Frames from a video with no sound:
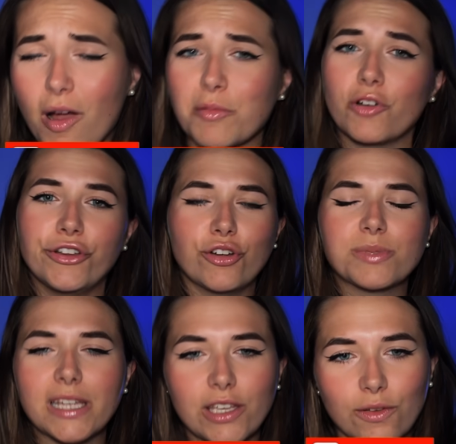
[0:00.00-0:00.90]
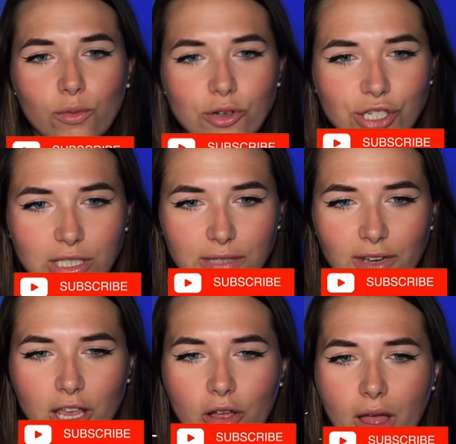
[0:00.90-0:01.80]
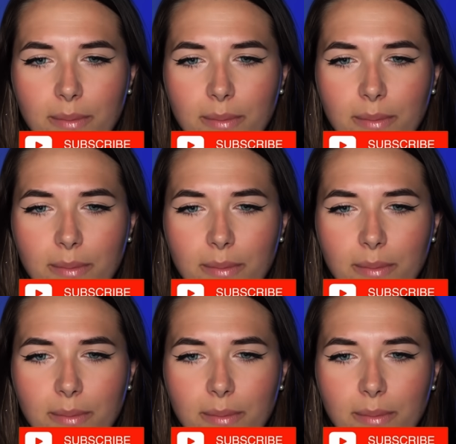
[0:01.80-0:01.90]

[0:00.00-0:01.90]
I'm Chloe Dobbs. Thank you for watching this video.